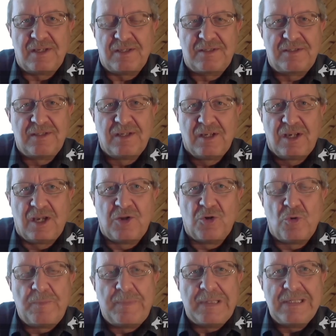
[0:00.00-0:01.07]
it's an
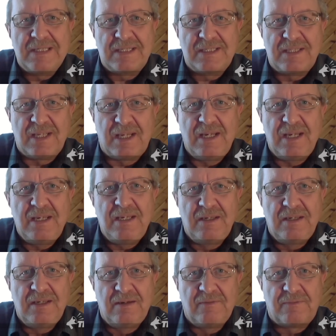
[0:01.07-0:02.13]
open
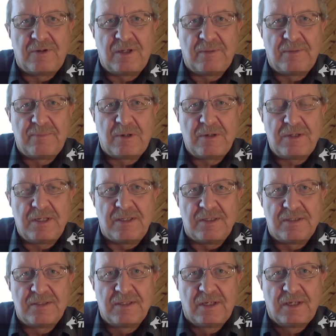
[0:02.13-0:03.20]
disdain for
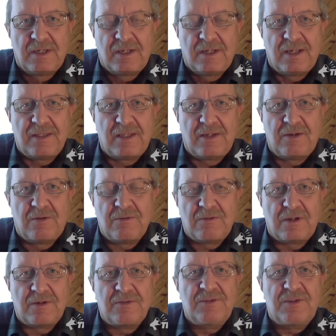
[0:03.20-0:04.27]
Albertans and they
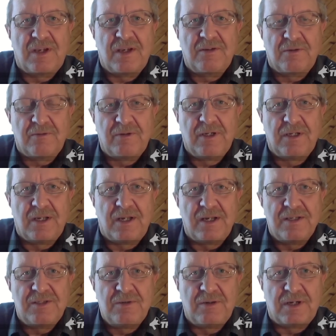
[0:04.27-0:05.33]
don't understand or
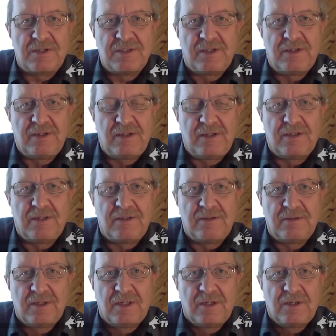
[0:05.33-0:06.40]
realize who actually
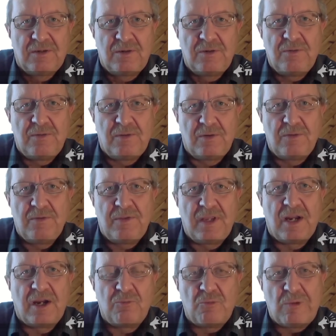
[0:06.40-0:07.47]
uh, who who
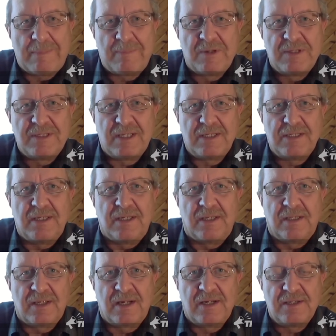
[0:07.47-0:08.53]
they are
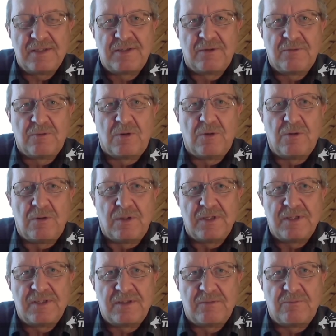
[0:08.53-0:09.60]
representing. That is their
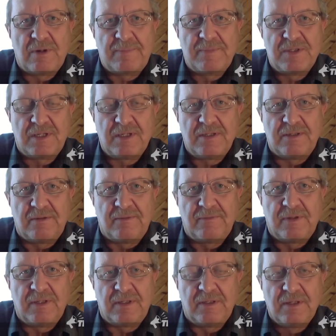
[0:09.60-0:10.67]
role as
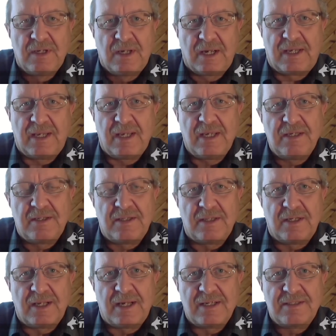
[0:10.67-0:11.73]
representative. Uh, again, to
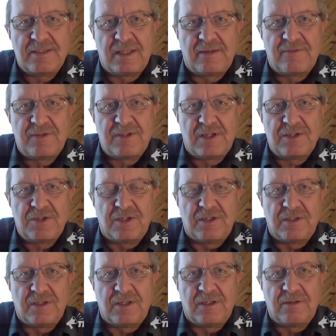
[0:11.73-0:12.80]
the last day of
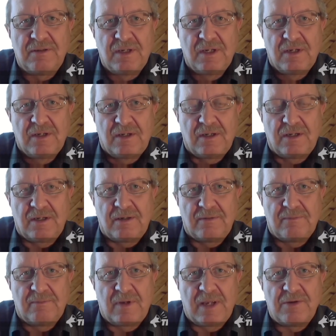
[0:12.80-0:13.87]
session, uh,
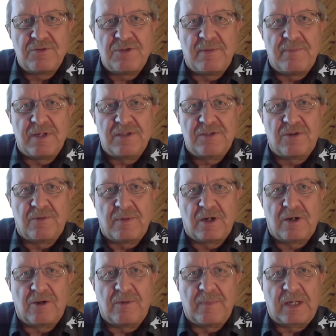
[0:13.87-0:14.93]
uh Energy Minister
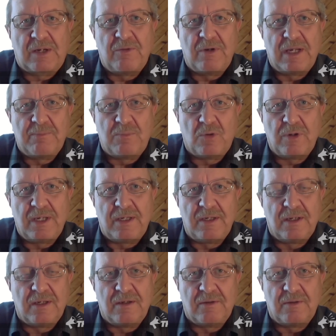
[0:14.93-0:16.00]
Margaret McCuaig
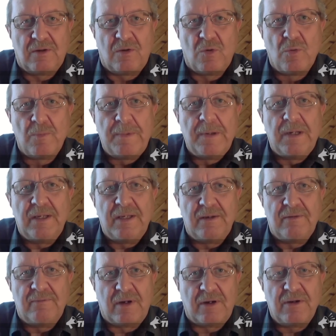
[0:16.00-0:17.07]
Boyd uh,
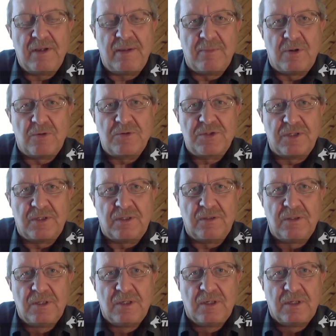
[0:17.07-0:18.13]
openly very
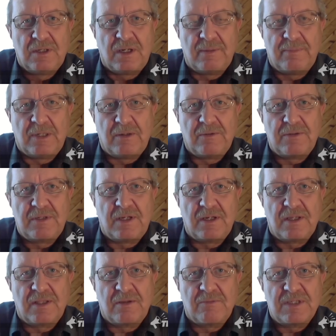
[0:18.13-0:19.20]
emotional about
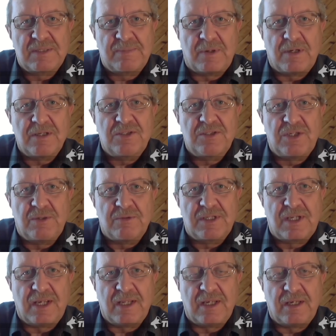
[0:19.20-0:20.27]
uh, the response she
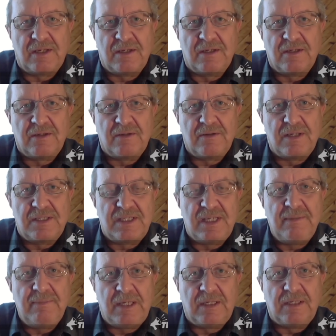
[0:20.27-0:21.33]
was getting, it
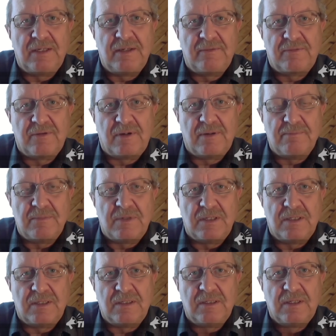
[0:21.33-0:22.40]
seemingly from
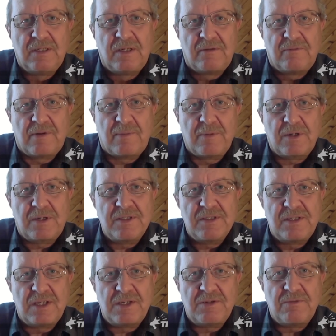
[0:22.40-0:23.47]
from her
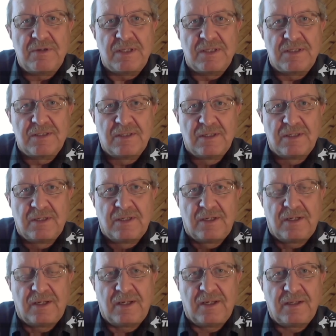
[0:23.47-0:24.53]
constituents,
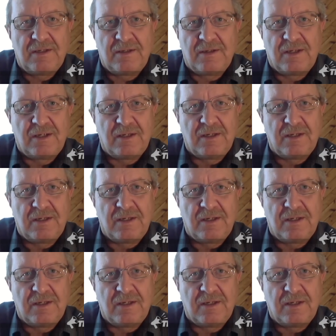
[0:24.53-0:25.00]
and.